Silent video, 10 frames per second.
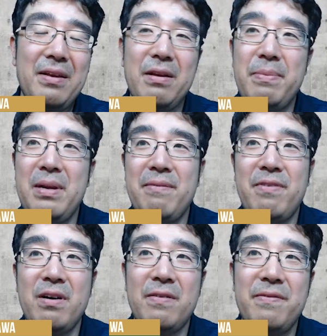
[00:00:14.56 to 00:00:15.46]
You've been
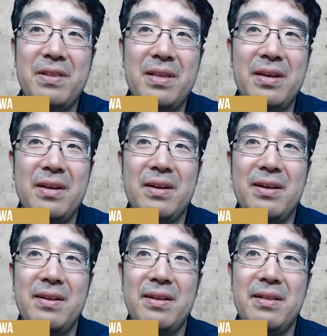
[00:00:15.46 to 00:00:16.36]
involved in the
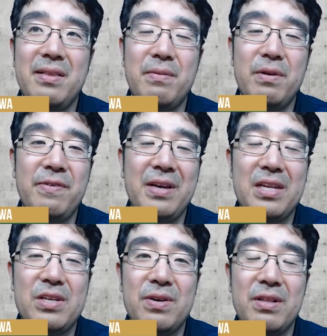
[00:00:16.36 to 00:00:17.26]
roofing
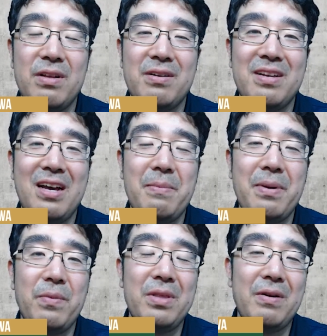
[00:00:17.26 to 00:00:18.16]
industry a long time,
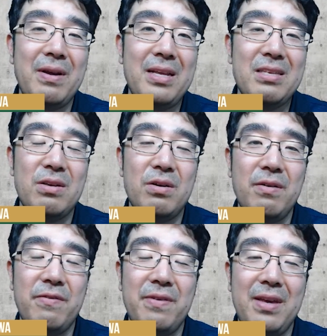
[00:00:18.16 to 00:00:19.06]
but were there any sort
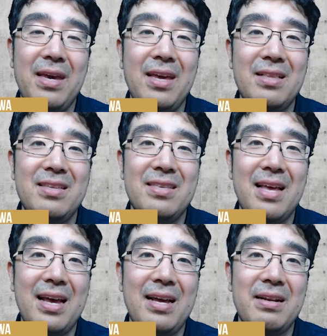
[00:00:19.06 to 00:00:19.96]
of hints
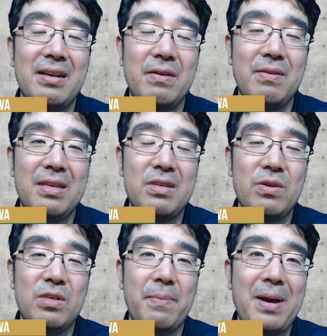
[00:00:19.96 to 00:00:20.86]
that, you know, this
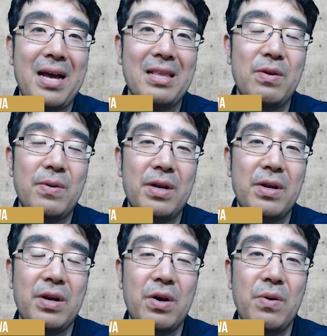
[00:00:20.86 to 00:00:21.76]
is the path you were going
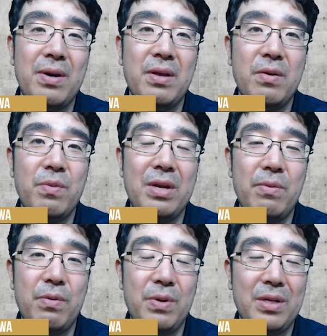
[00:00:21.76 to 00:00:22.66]
to go in when you
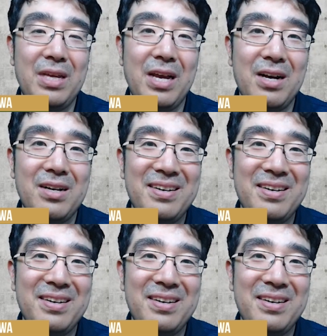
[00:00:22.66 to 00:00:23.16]
were really young?